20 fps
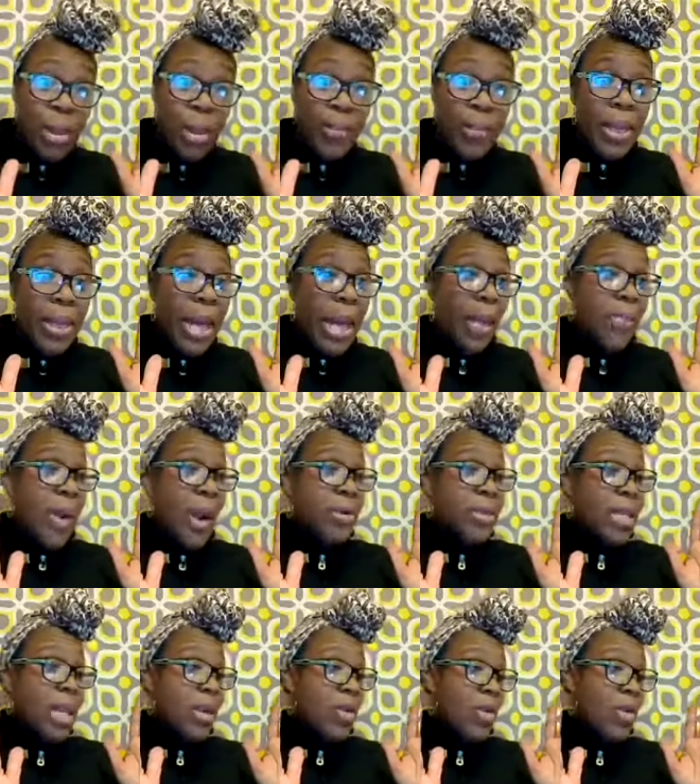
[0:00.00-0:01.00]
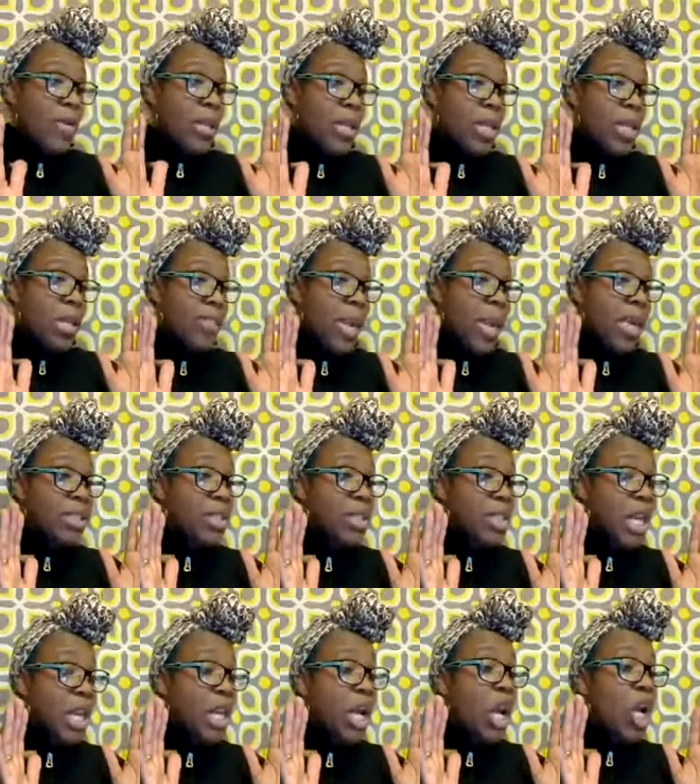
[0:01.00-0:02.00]
Be not a partaker of another man's
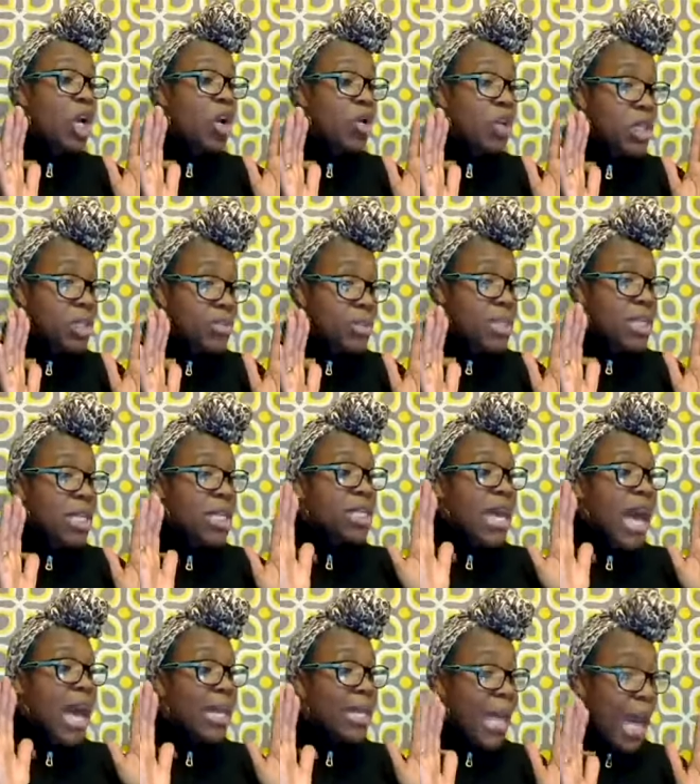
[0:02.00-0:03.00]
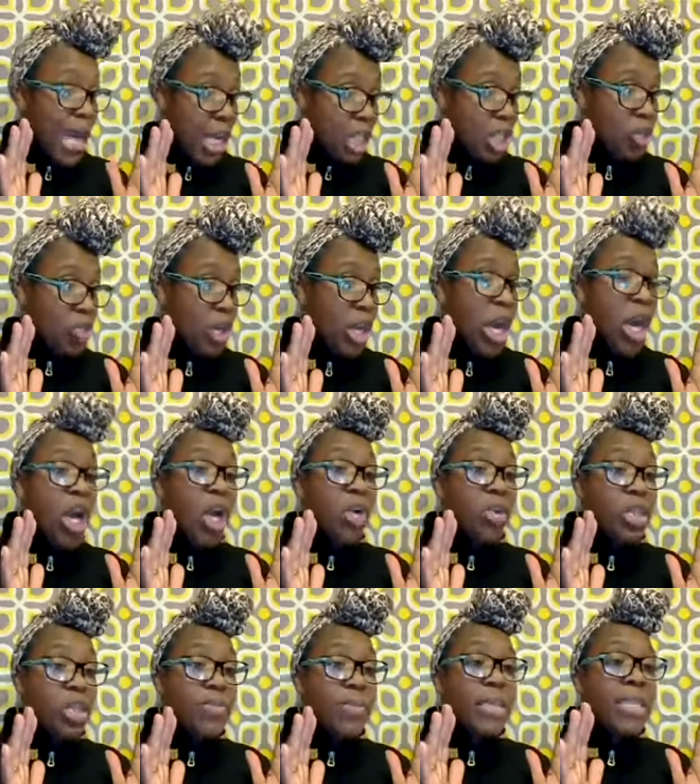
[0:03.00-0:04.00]
sin. Christmas is idolatry.
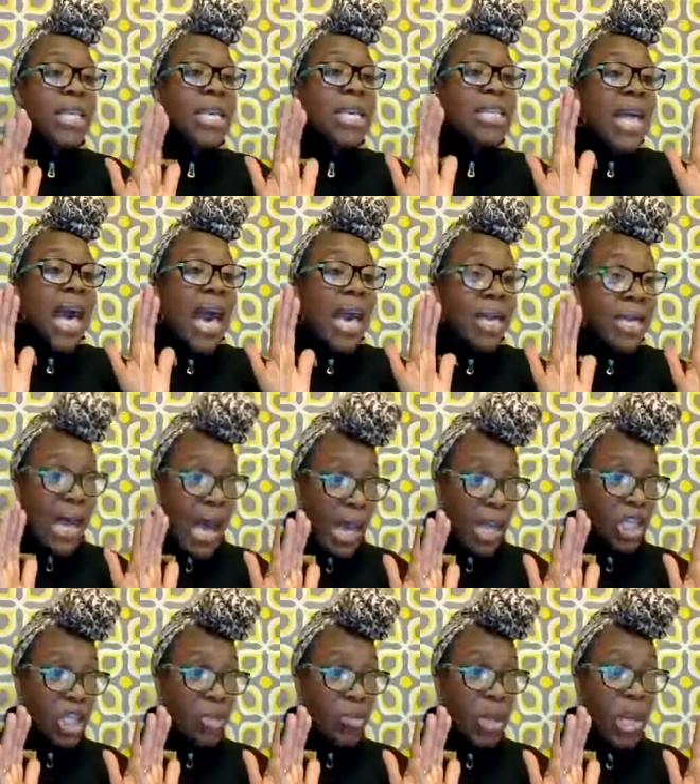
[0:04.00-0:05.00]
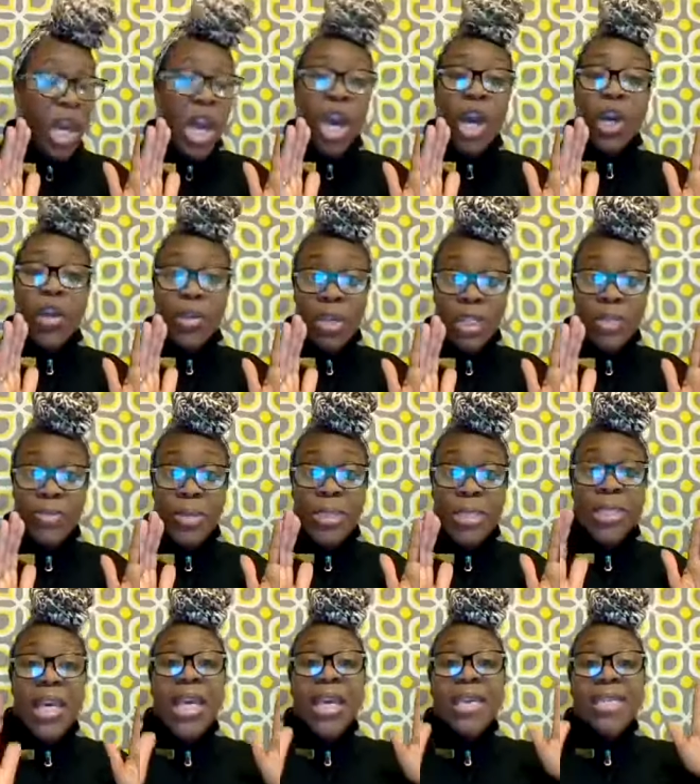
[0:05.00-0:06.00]
Christmas is idolatry.
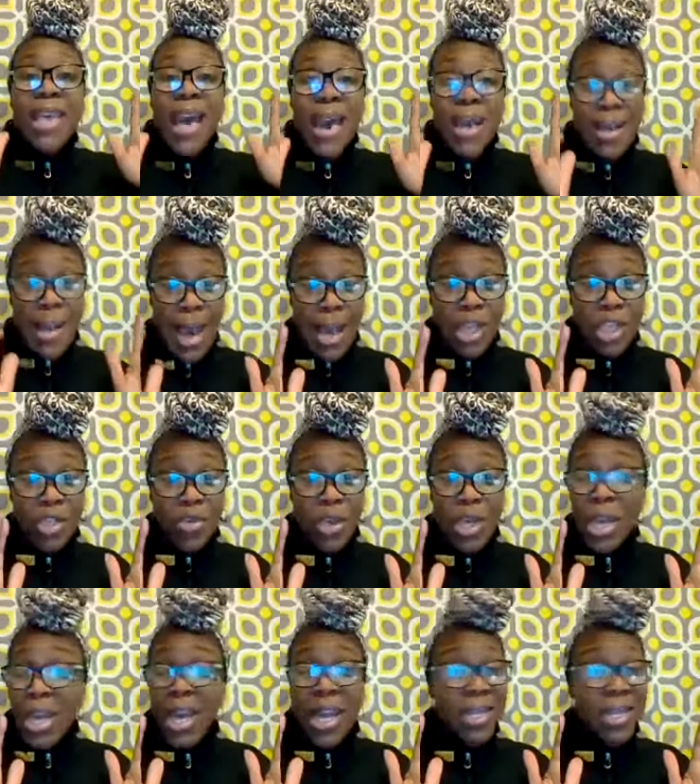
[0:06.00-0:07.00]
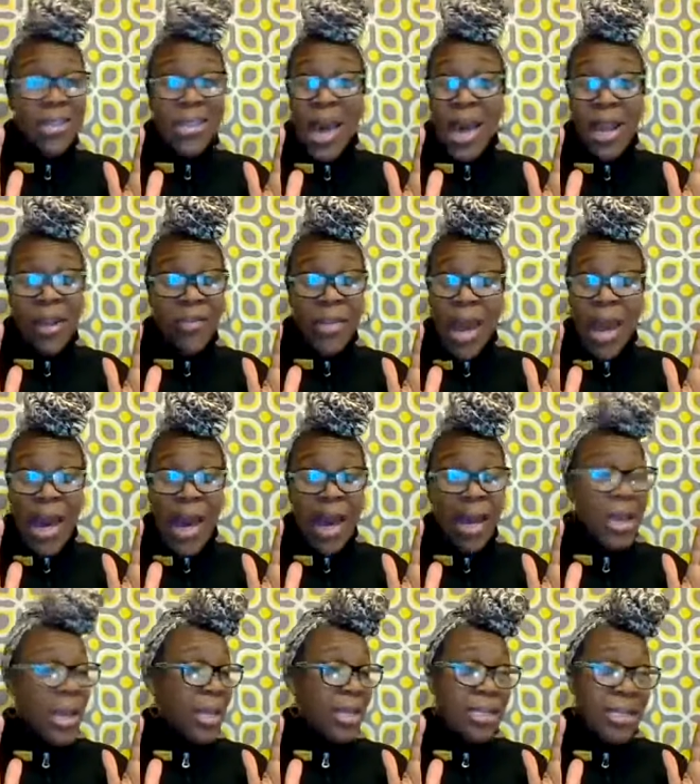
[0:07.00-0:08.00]
Christmas is idolatry. It is not of
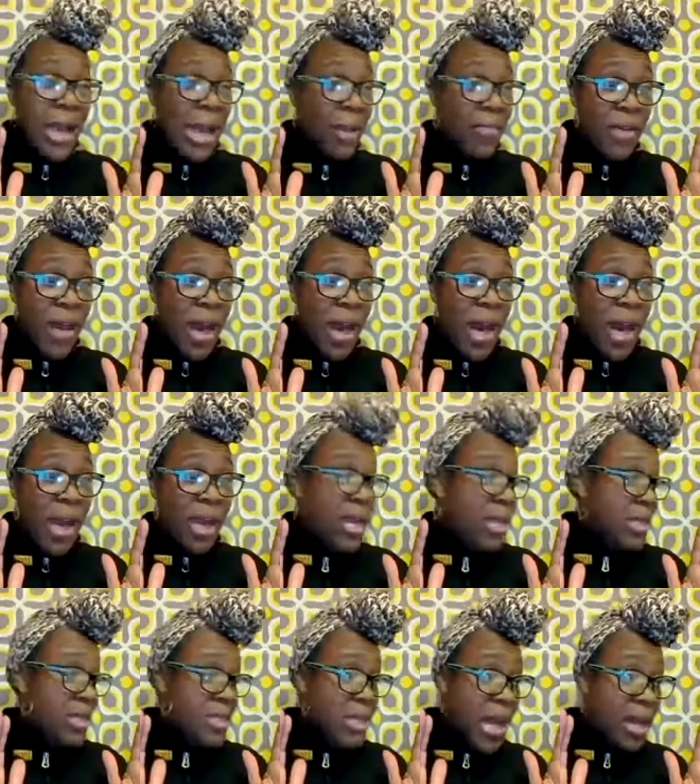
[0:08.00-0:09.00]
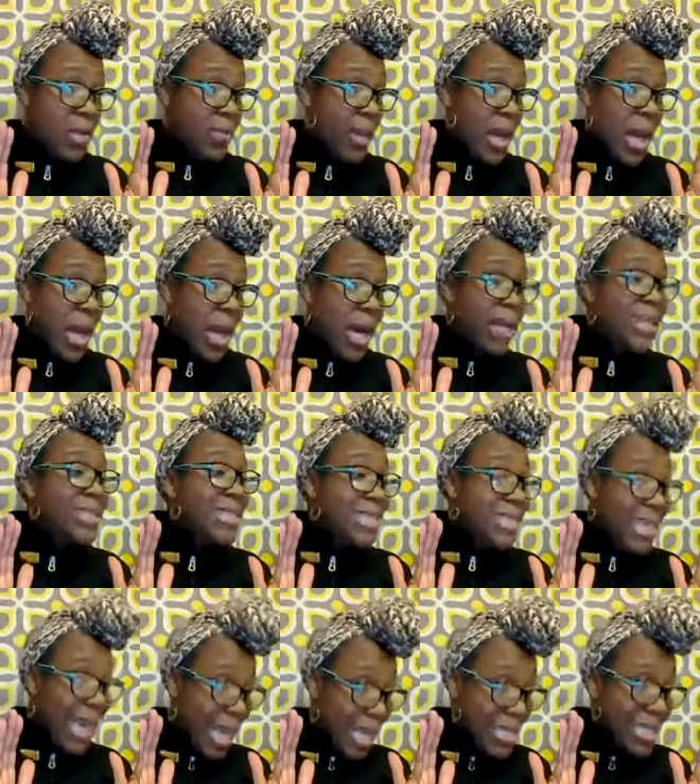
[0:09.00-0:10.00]
God. It is not of God. It is not of God.
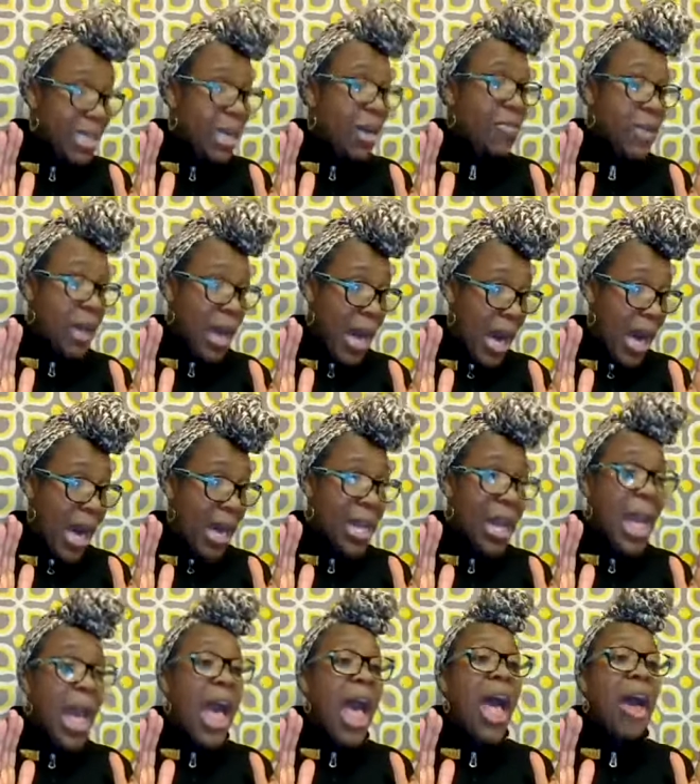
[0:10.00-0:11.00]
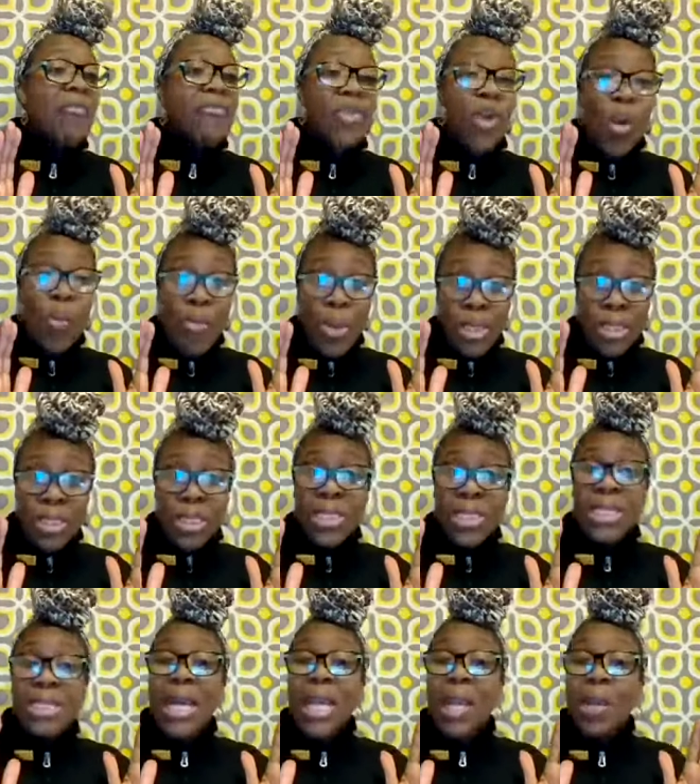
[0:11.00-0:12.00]
Saints of God have no
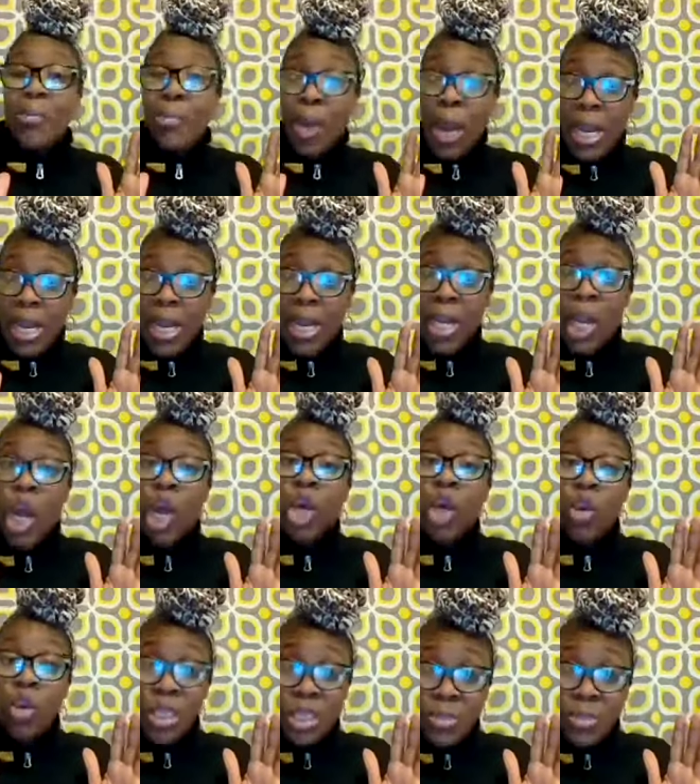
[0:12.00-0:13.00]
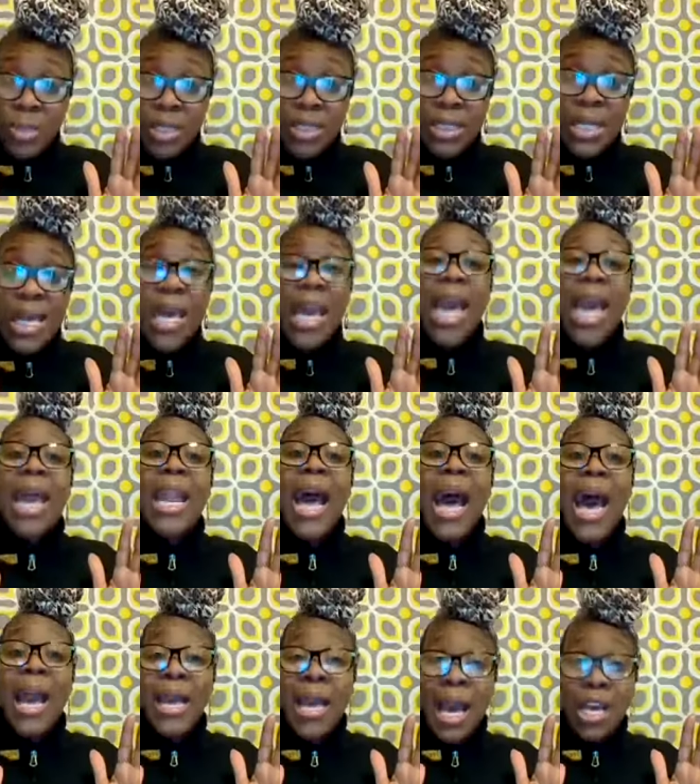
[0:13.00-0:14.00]
business celebrating Christmas. And
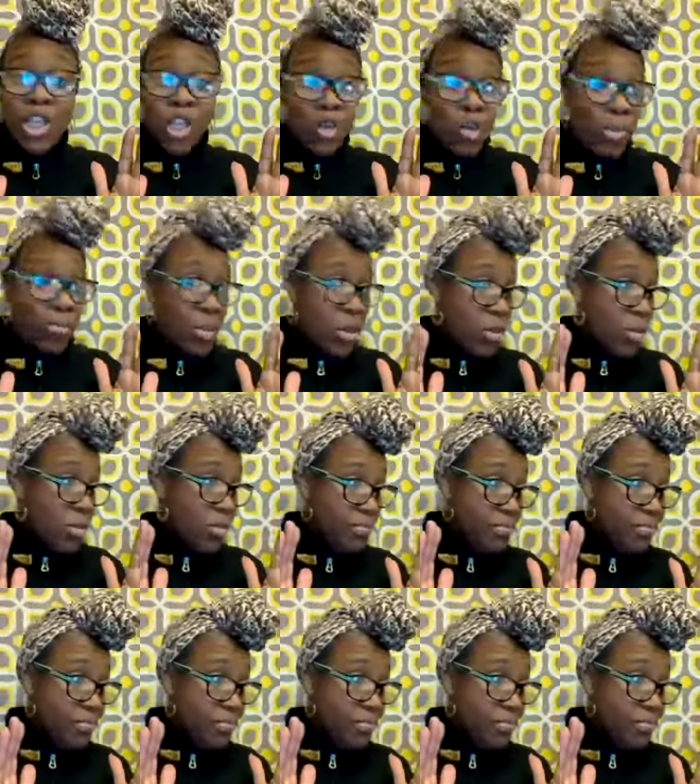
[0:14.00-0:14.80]
I got scripture.